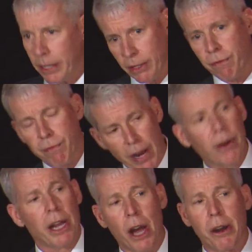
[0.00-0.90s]
It was
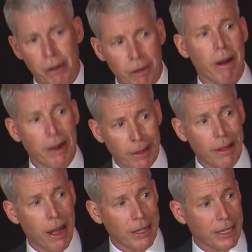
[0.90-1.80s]
very hot underground a
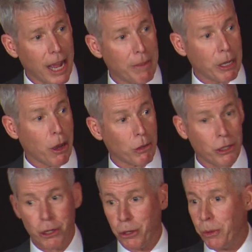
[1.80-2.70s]
long time ago
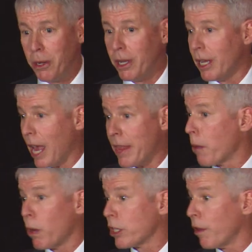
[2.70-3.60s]
too, and
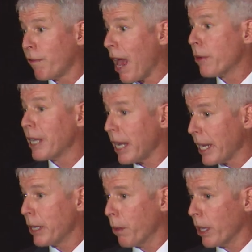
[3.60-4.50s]
that wasn't of value to
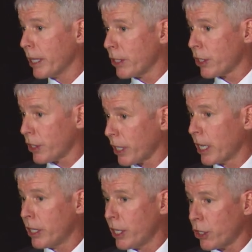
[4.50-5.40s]
anyone. That's just a
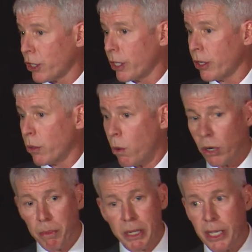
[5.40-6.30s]
condition
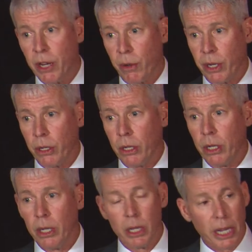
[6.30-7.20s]
or a material.
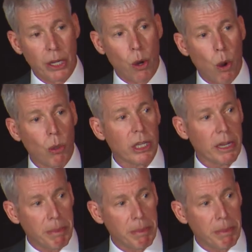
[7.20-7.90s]
It only